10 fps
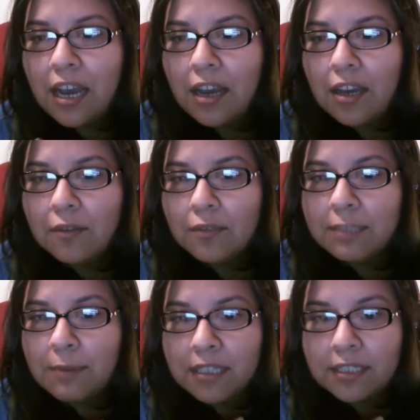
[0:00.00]
a uh,
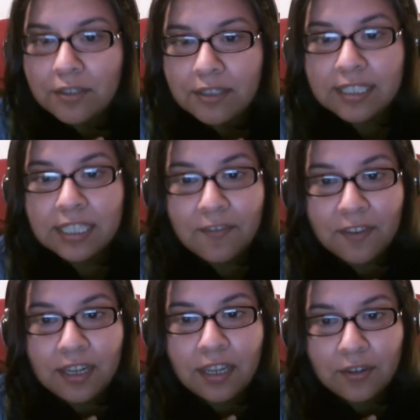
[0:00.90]
response to the
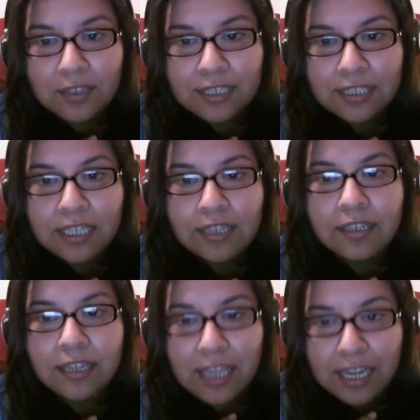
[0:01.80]
significant increase
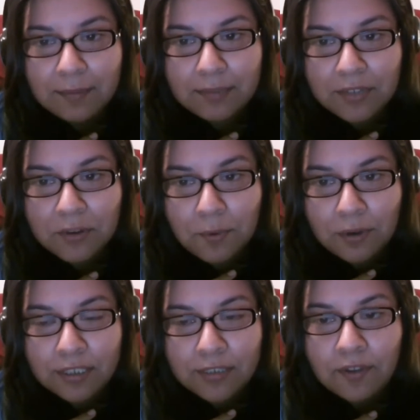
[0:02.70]
in claims and
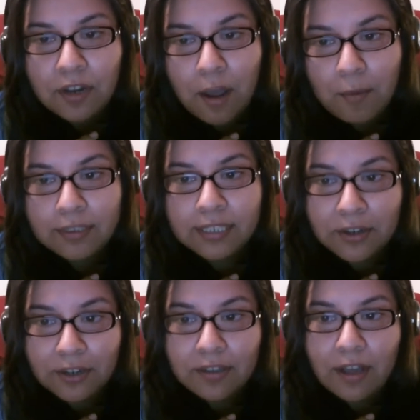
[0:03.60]
reports of anomalous
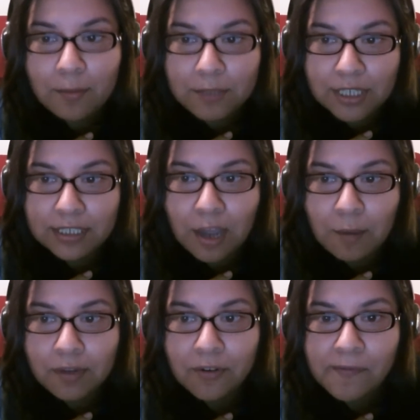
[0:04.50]
aerial objects,
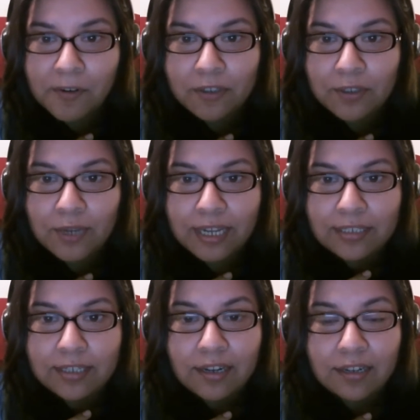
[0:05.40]
commonly referred to
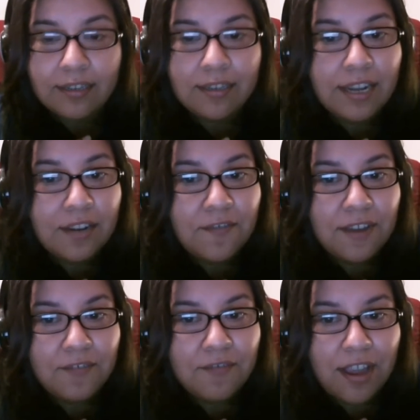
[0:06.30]
as
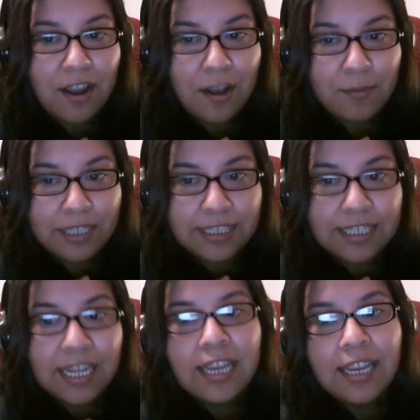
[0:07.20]
unidentified flying
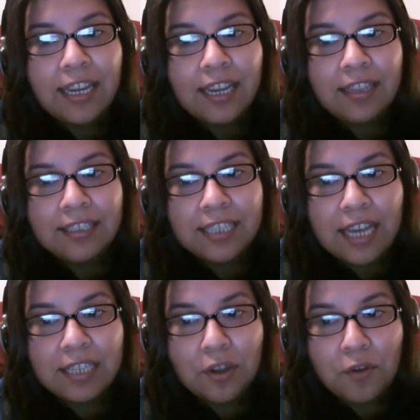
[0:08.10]
objects, in the
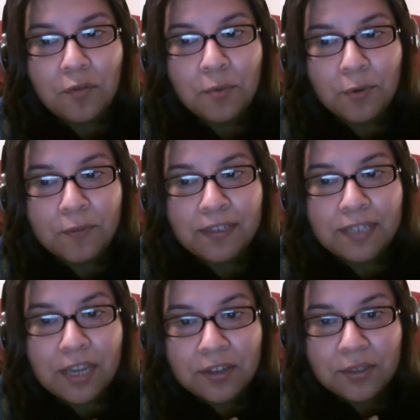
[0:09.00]
skies over Peruvian
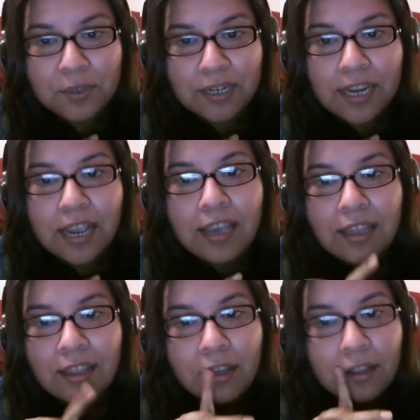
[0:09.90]
territory.
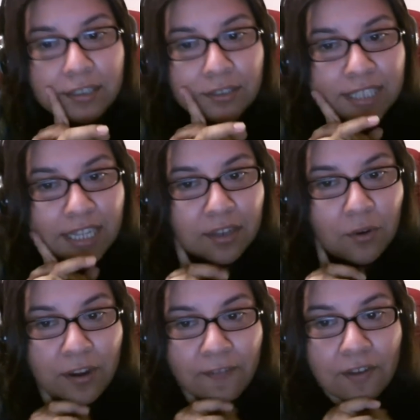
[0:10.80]
They also say
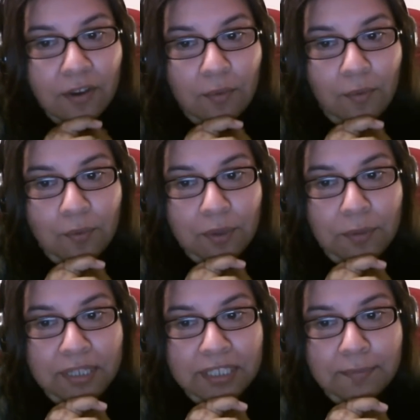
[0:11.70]
that OIFA will
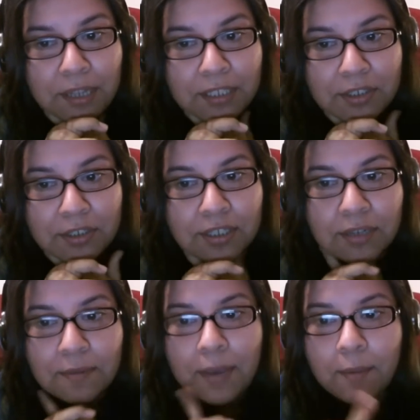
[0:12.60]
be sponsored
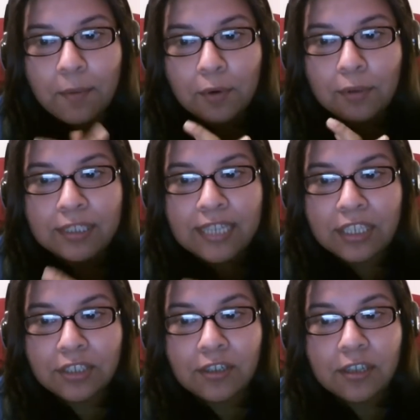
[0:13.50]
by Peru's
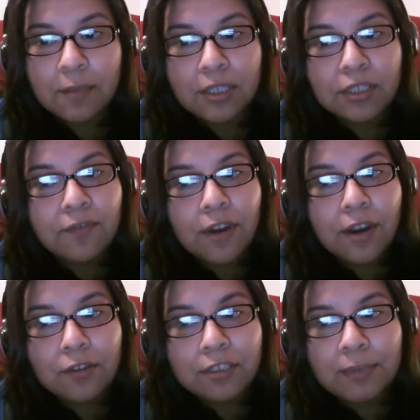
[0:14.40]
National Commission for
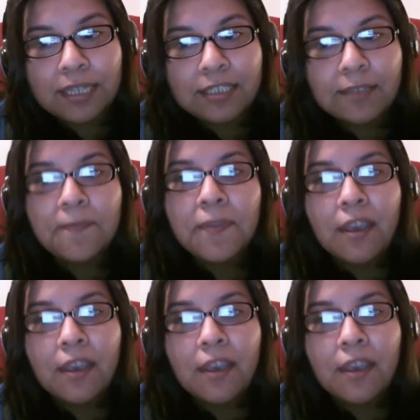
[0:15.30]
Aerospace,